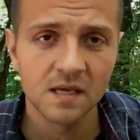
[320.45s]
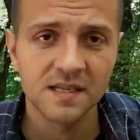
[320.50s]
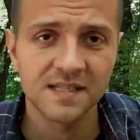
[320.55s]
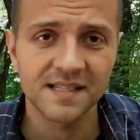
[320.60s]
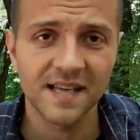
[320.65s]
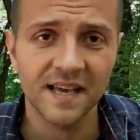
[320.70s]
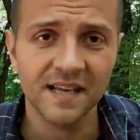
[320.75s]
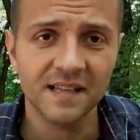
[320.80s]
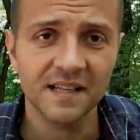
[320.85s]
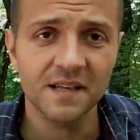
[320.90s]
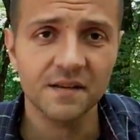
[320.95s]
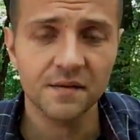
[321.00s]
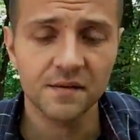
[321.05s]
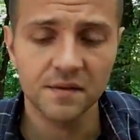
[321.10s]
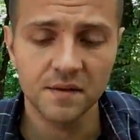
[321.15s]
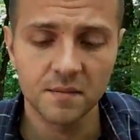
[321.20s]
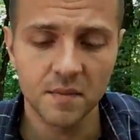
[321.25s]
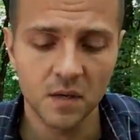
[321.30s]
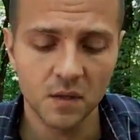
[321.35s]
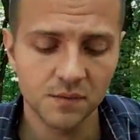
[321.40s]
Cycling through
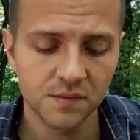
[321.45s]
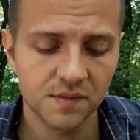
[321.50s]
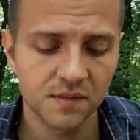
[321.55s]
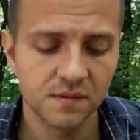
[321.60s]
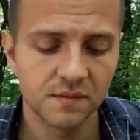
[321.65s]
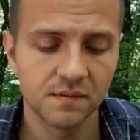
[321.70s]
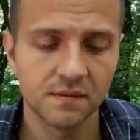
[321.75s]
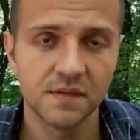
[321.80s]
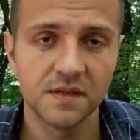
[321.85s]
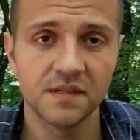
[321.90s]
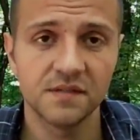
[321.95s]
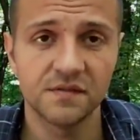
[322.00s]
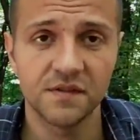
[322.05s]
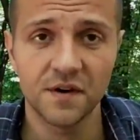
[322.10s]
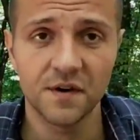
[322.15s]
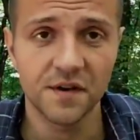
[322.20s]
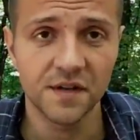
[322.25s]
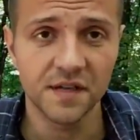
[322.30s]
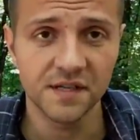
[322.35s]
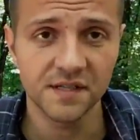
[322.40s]
the modes is
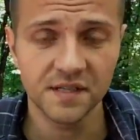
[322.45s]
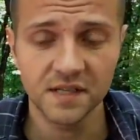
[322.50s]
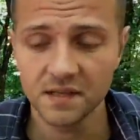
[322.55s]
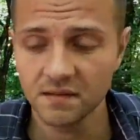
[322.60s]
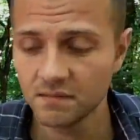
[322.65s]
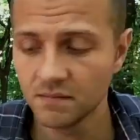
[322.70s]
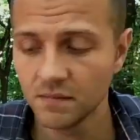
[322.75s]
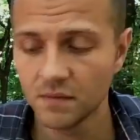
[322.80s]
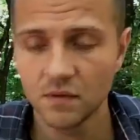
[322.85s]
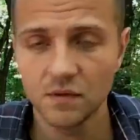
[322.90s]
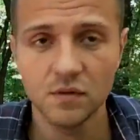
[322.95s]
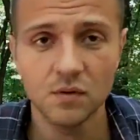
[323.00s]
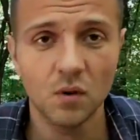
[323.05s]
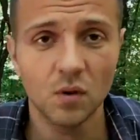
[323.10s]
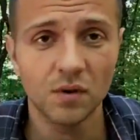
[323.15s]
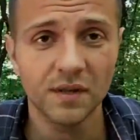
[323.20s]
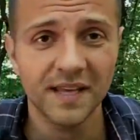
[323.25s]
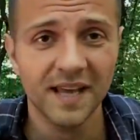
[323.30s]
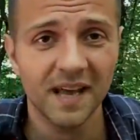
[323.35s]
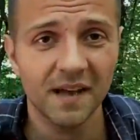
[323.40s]
very easy. You
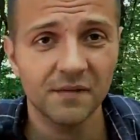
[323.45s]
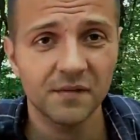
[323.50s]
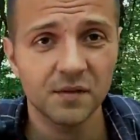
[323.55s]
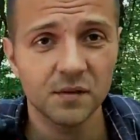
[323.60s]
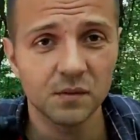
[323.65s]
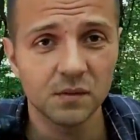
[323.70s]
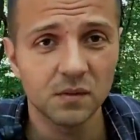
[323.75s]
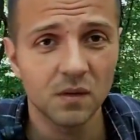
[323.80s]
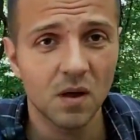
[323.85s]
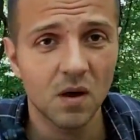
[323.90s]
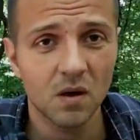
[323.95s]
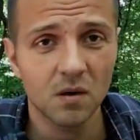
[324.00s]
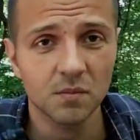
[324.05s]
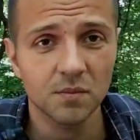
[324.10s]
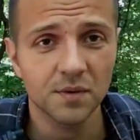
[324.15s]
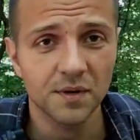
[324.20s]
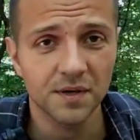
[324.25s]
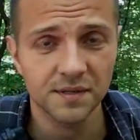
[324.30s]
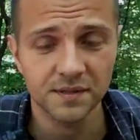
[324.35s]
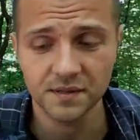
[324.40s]
only have to long
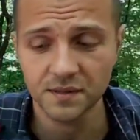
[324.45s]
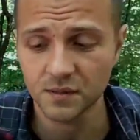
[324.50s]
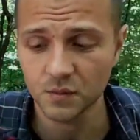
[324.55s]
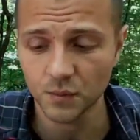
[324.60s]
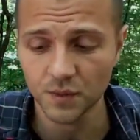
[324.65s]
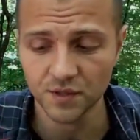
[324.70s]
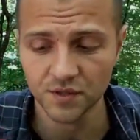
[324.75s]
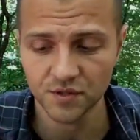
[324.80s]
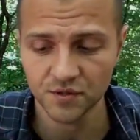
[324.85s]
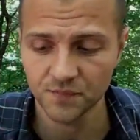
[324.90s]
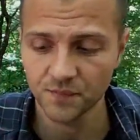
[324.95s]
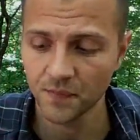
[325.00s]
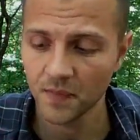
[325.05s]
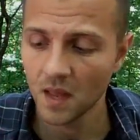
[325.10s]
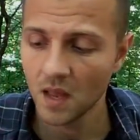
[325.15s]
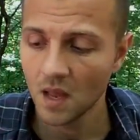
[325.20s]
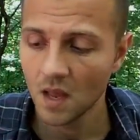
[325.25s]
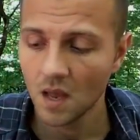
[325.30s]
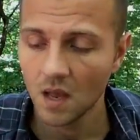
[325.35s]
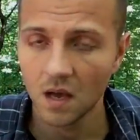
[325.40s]
press the switch.
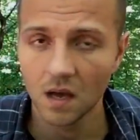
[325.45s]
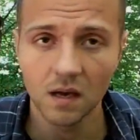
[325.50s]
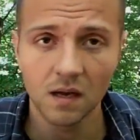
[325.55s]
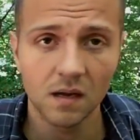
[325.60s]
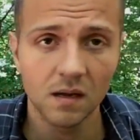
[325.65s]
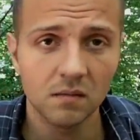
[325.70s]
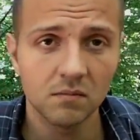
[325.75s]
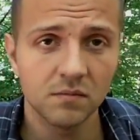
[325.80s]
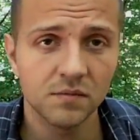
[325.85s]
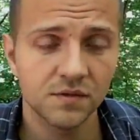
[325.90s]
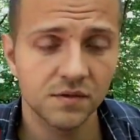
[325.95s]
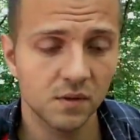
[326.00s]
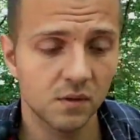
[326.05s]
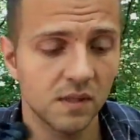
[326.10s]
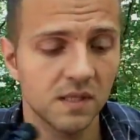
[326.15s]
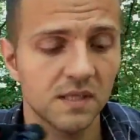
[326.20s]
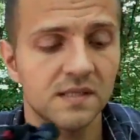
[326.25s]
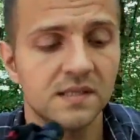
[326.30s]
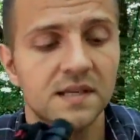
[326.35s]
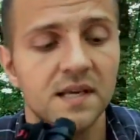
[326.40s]
So
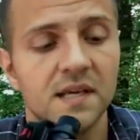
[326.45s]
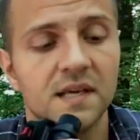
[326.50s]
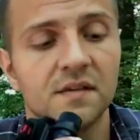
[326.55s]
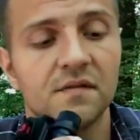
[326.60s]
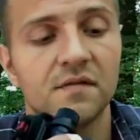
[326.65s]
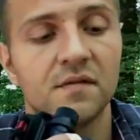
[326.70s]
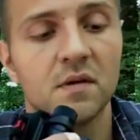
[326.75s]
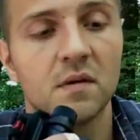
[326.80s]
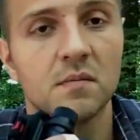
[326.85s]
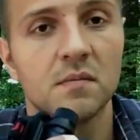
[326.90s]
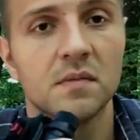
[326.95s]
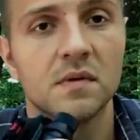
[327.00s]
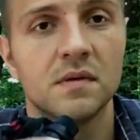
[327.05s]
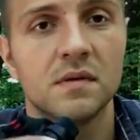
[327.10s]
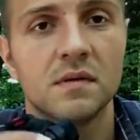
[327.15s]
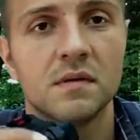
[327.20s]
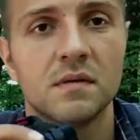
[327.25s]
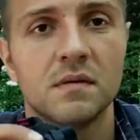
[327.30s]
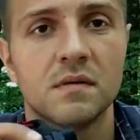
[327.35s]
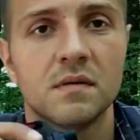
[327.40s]
let's take it from
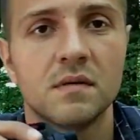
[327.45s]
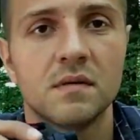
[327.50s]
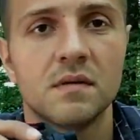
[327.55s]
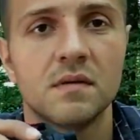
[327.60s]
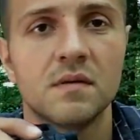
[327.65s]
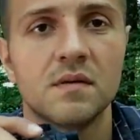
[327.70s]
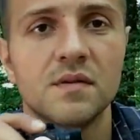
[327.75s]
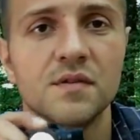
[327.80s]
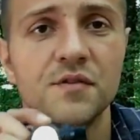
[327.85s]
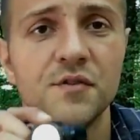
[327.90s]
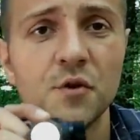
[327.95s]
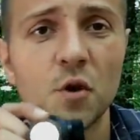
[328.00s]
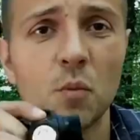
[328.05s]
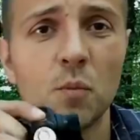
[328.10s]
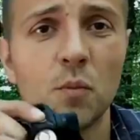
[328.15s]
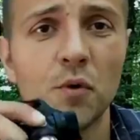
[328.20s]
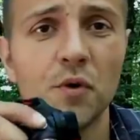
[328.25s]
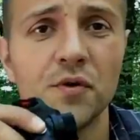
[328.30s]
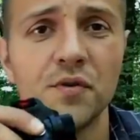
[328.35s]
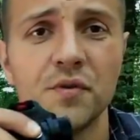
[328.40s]

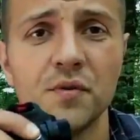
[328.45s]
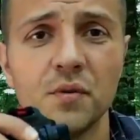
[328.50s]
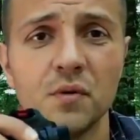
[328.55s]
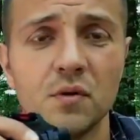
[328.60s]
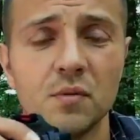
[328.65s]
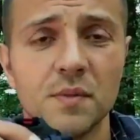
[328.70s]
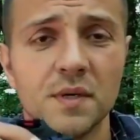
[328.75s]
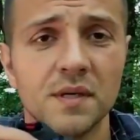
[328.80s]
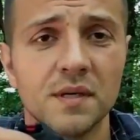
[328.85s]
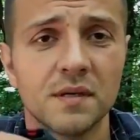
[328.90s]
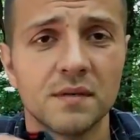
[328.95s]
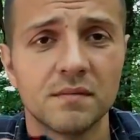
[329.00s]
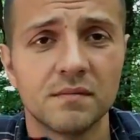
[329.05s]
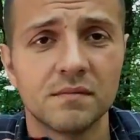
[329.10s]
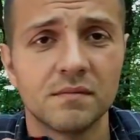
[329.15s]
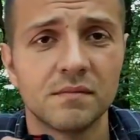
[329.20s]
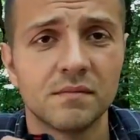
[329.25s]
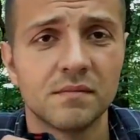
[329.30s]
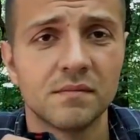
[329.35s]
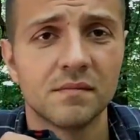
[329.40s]
0.2 lumen,
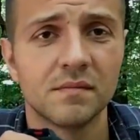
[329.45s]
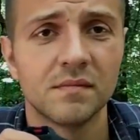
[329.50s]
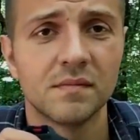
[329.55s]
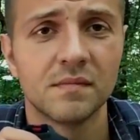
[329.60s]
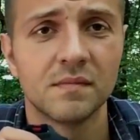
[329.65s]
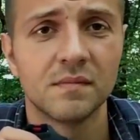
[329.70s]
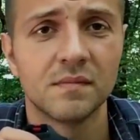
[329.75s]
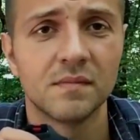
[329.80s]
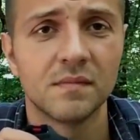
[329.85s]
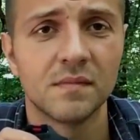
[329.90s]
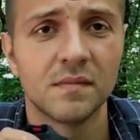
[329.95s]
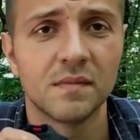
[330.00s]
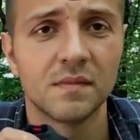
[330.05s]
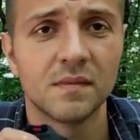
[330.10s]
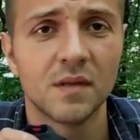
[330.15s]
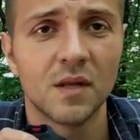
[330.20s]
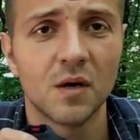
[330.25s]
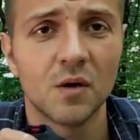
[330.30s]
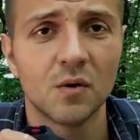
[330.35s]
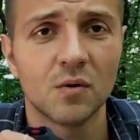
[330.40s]

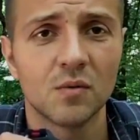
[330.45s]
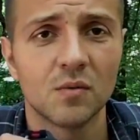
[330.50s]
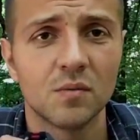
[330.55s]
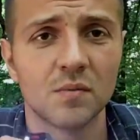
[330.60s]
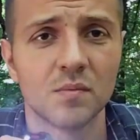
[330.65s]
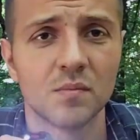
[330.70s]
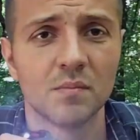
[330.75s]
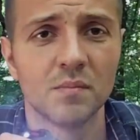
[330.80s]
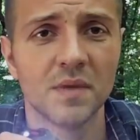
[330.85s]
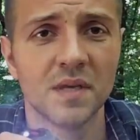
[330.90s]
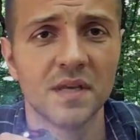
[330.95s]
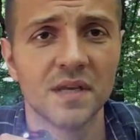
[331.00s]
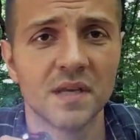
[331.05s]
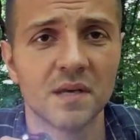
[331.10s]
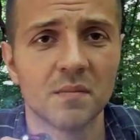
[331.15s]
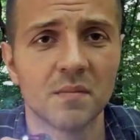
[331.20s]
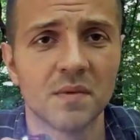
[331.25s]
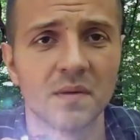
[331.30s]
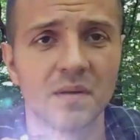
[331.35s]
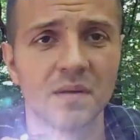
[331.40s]
low,
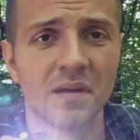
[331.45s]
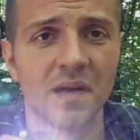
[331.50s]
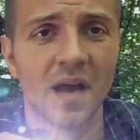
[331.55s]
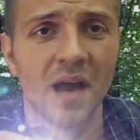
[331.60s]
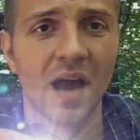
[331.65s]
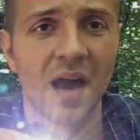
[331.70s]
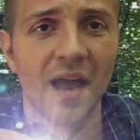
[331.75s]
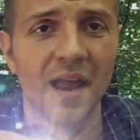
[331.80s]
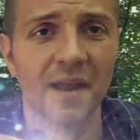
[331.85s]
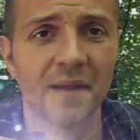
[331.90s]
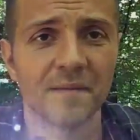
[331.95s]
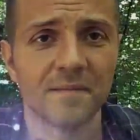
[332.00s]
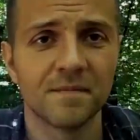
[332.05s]
medium, high.